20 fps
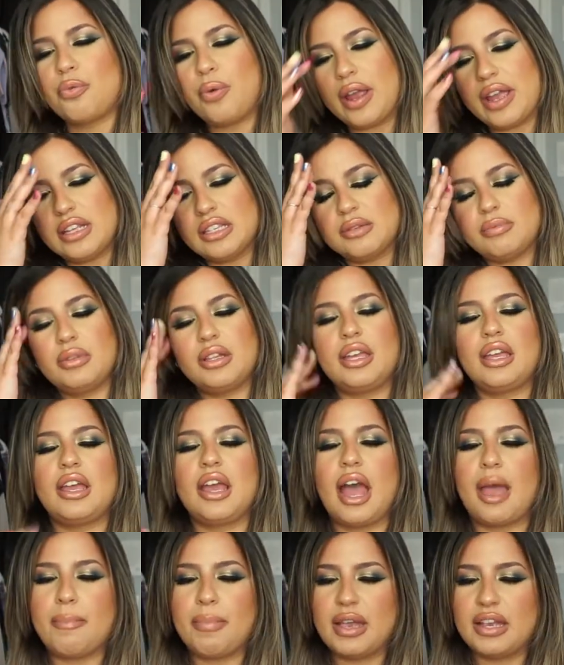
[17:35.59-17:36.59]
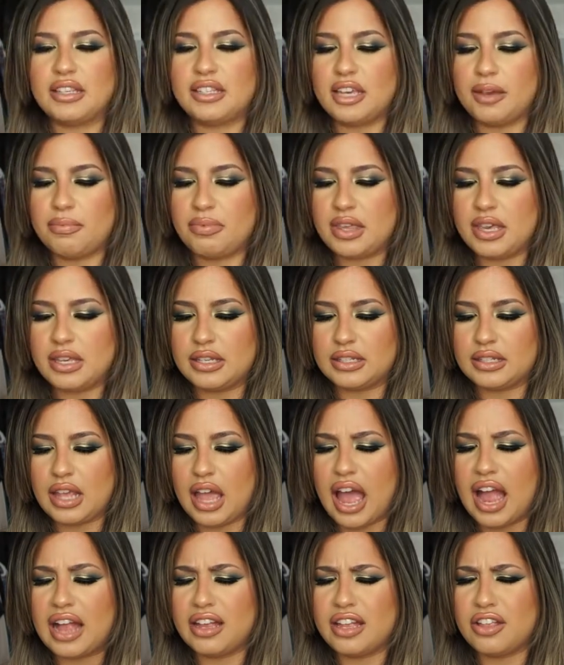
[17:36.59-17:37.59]
randomly, I picked up these,
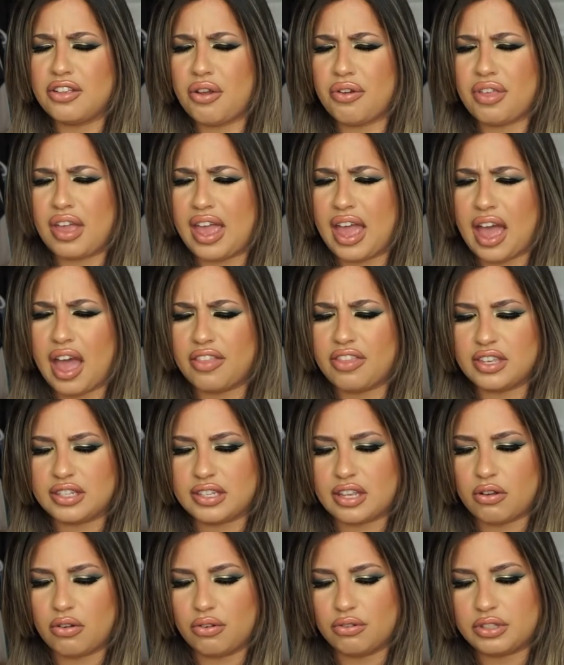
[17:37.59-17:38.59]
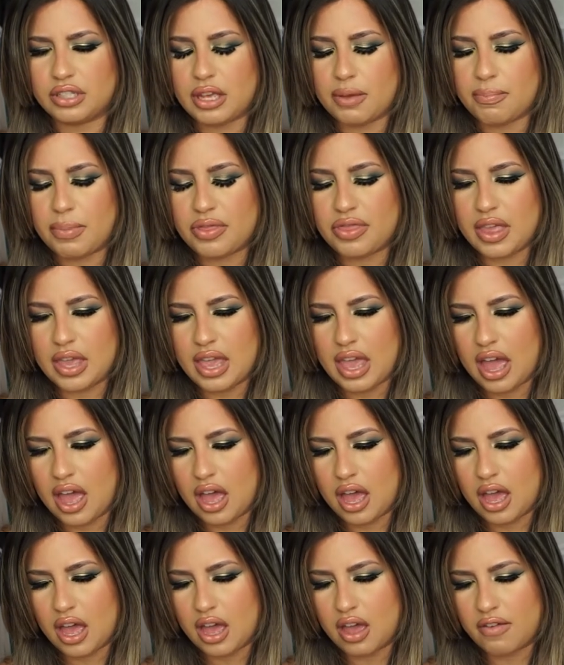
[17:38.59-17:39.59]
I didn't know they had this at Ulta, but they
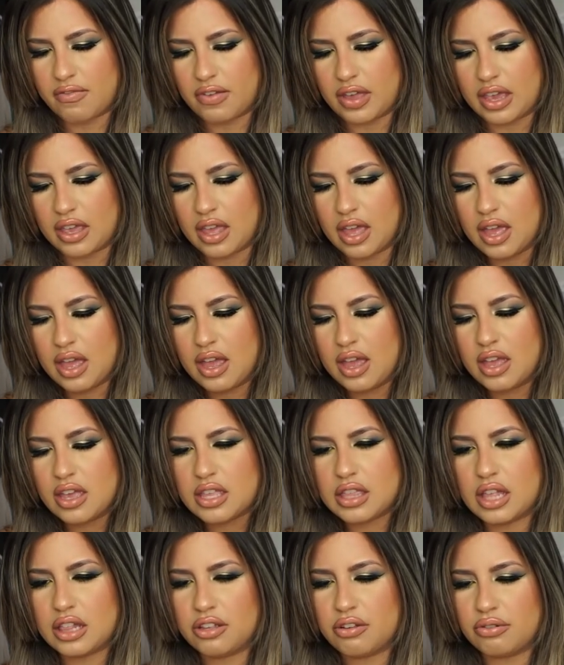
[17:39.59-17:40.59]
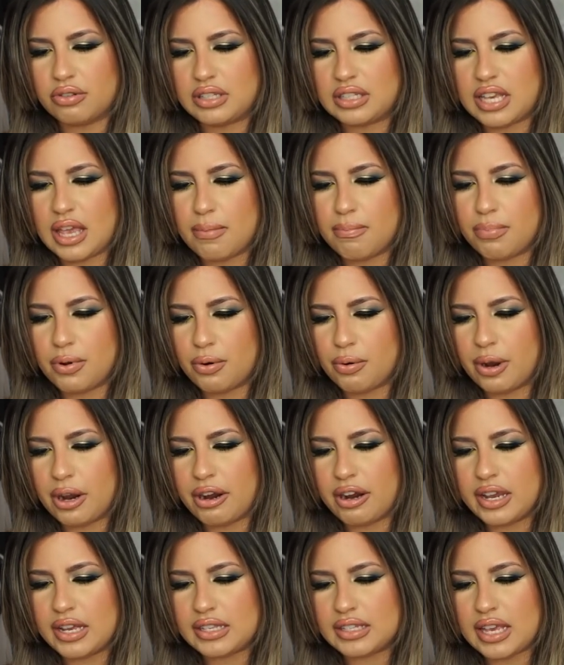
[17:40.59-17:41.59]
have like the little
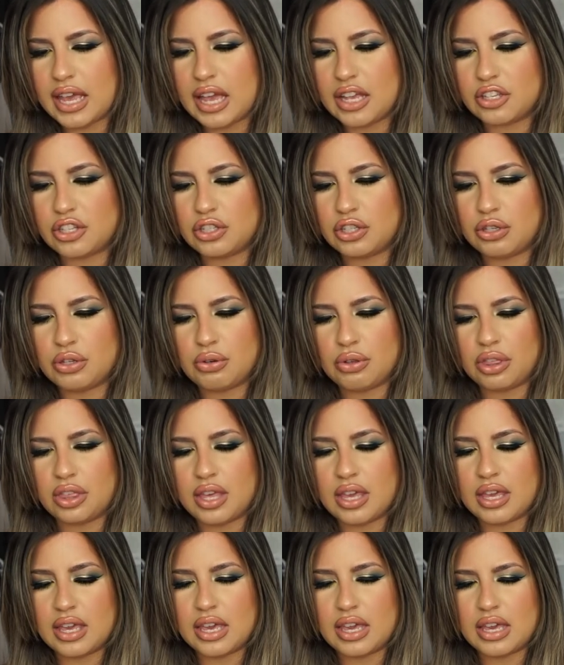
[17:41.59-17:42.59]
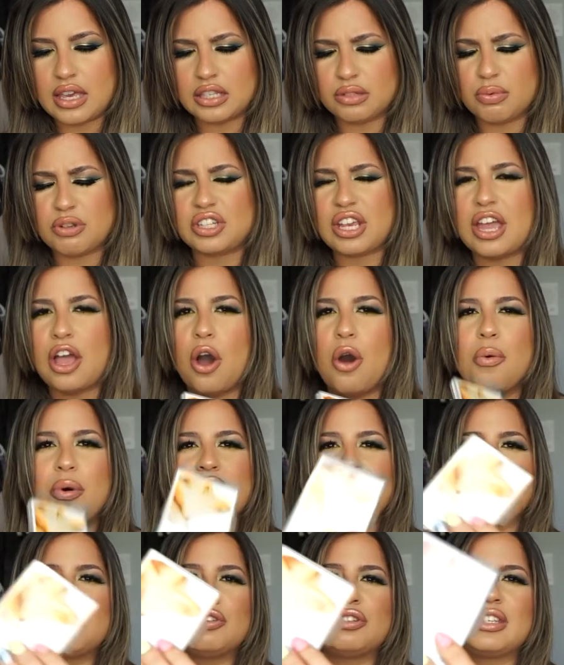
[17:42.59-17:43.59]
temporary tattoo thingies, which I
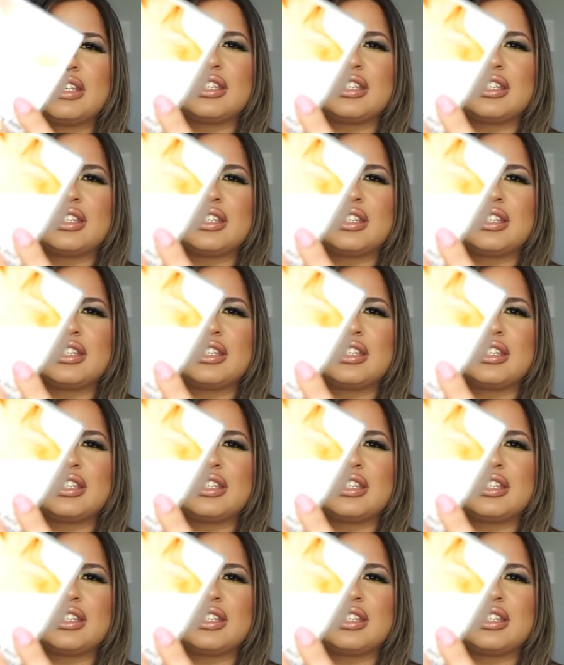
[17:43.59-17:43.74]
always used to